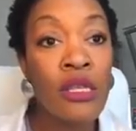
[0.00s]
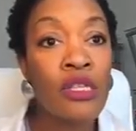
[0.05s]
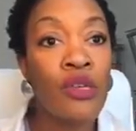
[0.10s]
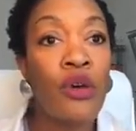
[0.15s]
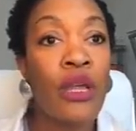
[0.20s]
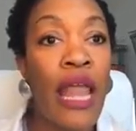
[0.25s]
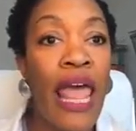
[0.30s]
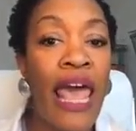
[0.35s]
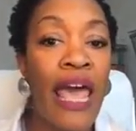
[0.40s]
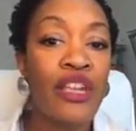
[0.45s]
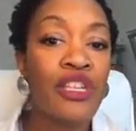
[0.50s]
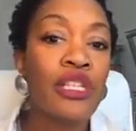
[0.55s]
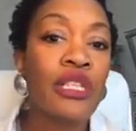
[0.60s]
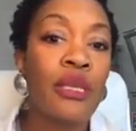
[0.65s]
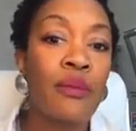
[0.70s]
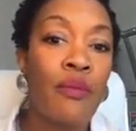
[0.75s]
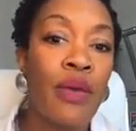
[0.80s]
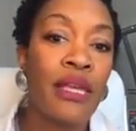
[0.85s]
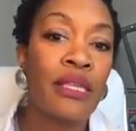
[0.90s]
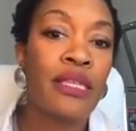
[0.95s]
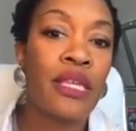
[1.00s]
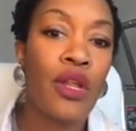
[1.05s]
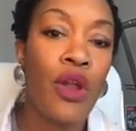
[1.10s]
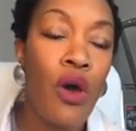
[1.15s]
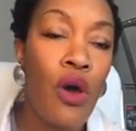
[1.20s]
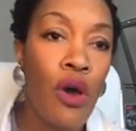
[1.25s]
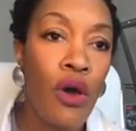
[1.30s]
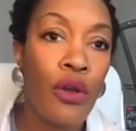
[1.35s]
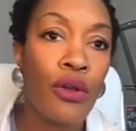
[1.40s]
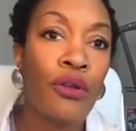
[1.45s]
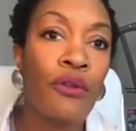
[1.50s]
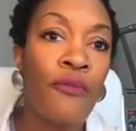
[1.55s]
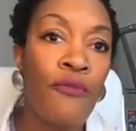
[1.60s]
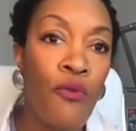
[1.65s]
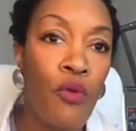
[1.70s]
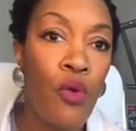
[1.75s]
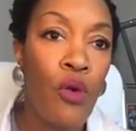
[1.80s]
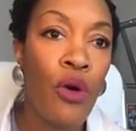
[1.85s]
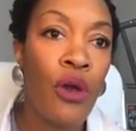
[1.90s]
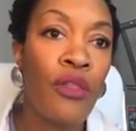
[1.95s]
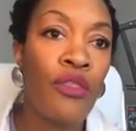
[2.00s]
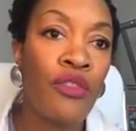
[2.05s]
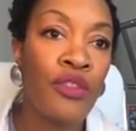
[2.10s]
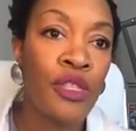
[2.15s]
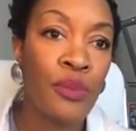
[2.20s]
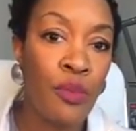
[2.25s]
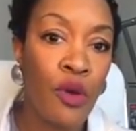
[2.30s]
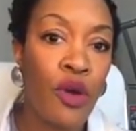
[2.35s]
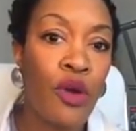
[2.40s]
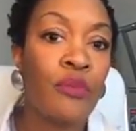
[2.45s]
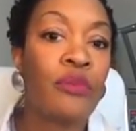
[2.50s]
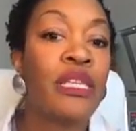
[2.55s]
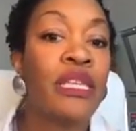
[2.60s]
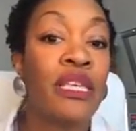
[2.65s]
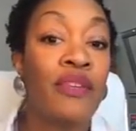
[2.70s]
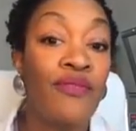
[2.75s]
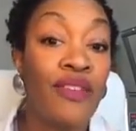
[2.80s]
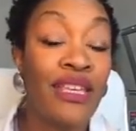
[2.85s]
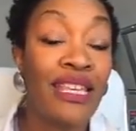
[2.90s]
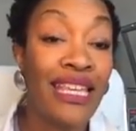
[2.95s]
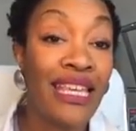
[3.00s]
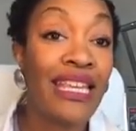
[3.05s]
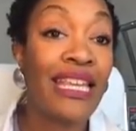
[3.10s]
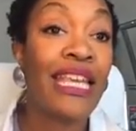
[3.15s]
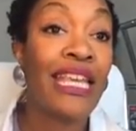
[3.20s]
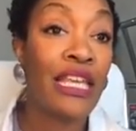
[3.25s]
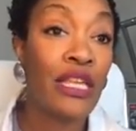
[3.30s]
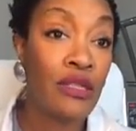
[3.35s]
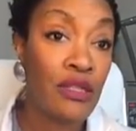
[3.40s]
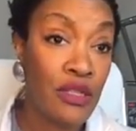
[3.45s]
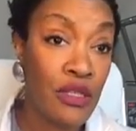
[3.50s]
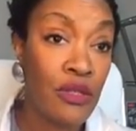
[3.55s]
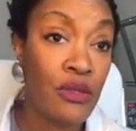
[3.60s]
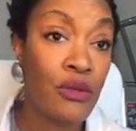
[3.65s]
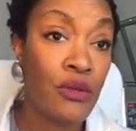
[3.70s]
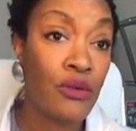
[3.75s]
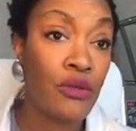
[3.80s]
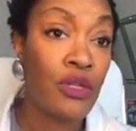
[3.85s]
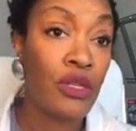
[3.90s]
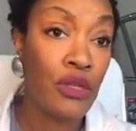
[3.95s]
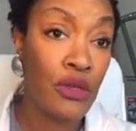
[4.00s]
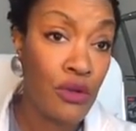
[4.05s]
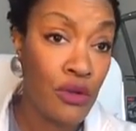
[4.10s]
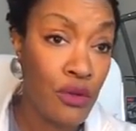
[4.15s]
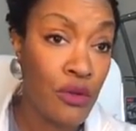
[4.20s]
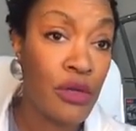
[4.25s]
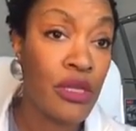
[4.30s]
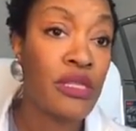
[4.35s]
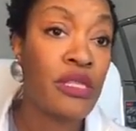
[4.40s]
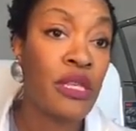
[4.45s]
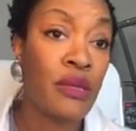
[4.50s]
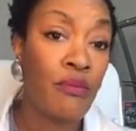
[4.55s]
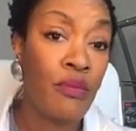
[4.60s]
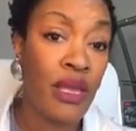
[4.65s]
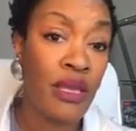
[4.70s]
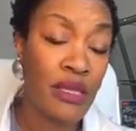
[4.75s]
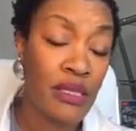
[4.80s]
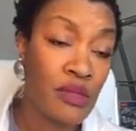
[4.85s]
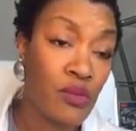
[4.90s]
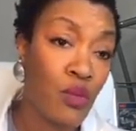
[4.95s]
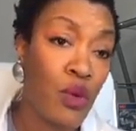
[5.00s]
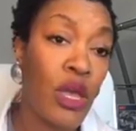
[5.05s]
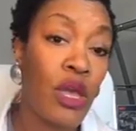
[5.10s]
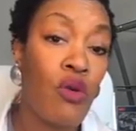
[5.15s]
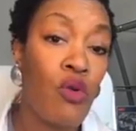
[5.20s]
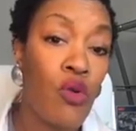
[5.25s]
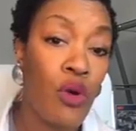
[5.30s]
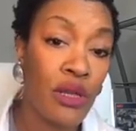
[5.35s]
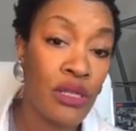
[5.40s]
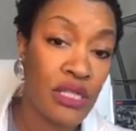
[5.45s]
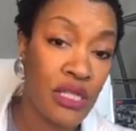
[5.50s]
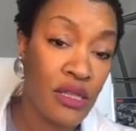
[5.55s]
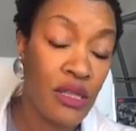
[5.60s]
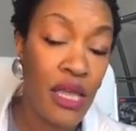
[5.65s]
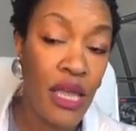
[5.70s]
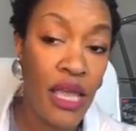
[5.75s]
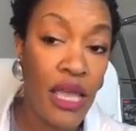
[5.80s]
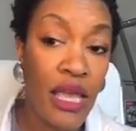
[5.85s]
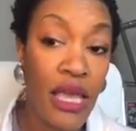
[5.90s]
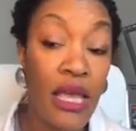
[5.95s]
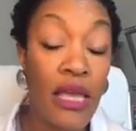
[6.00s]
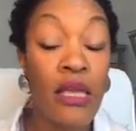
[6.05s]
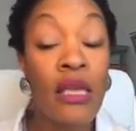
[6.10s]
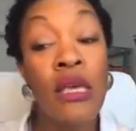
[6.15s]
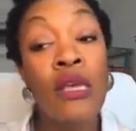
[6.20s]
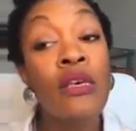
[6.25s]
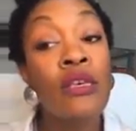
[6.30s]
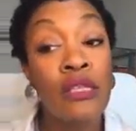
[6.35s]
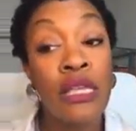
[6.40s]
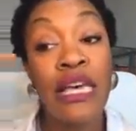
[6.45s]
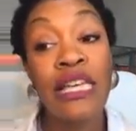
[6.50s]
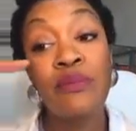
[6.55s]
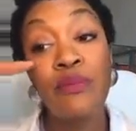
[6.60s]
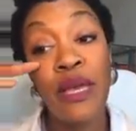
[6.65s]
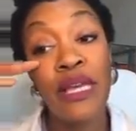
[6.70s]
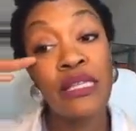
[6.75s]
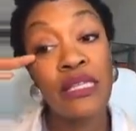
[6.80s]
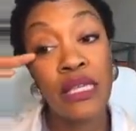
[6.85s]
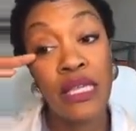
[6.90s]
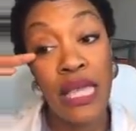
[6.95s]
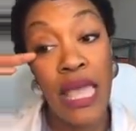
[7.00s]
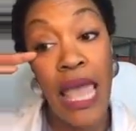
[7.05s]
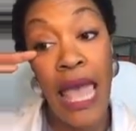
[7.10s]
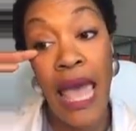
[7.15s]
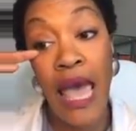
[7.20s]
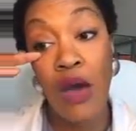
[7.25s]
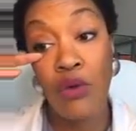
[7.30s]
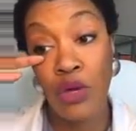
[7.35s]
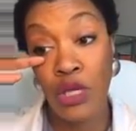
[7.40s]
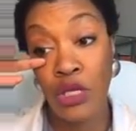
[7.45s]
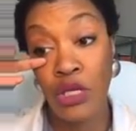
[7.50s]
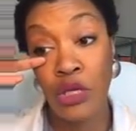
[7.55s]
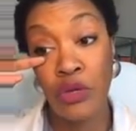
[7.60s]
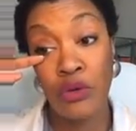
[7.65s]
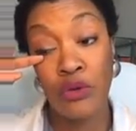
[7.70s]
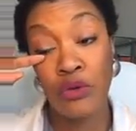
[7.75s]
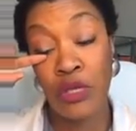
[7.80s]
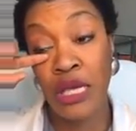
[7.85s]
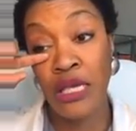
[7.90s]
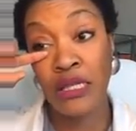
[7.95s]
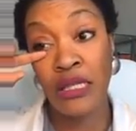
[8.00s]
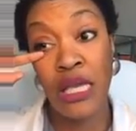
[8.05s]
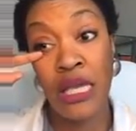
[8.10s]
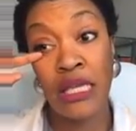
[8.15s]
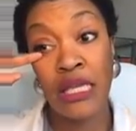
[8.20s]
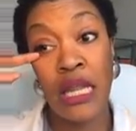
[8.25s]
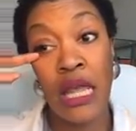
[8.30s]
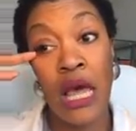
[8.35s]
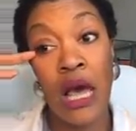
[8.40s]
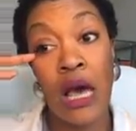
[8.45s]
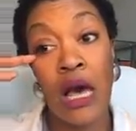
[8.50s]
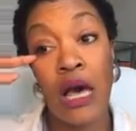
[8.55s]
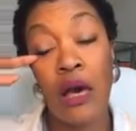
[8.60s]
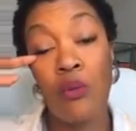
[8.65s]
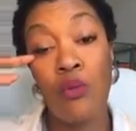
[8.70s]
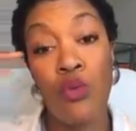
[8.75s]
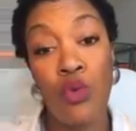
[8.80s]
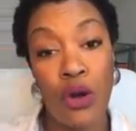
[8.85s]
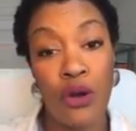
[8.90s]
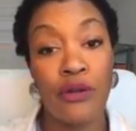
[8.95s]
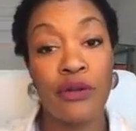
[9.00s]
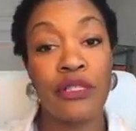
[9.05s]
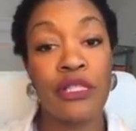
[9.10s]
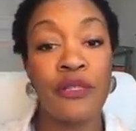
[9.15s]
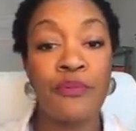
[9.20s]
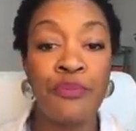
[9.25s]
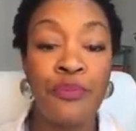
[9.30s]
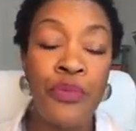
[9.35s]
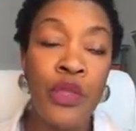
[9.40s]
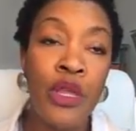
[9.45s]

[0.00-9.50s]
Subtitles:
So it actually makes it harder for the sperm to even get into the uterus and make its way onto the egg. So that's basically how it works.